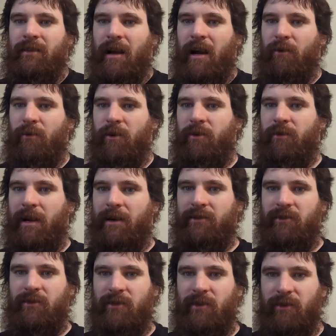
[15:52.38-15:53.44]
outward
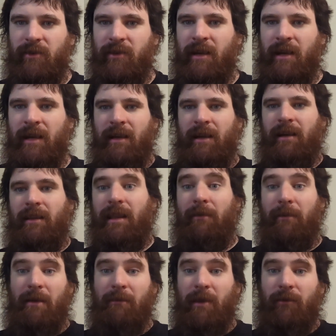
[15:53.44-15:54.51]
direction. So
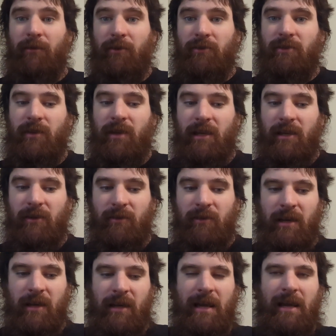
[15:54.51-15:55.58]
that might be a future video.
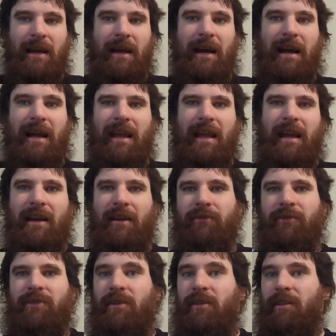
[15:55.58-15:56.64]
I
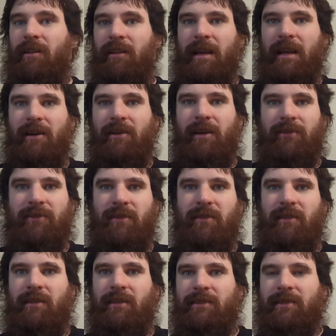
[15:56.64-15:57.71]
have started the layout, I've
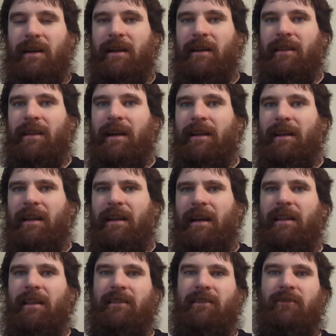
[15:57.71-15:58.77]
started the design on that, and
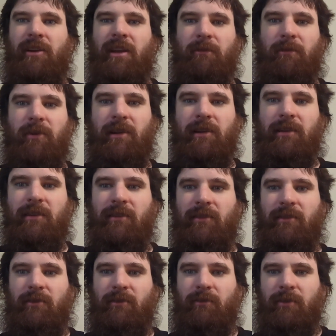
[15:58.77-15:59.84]
I, it's looking pretty good, so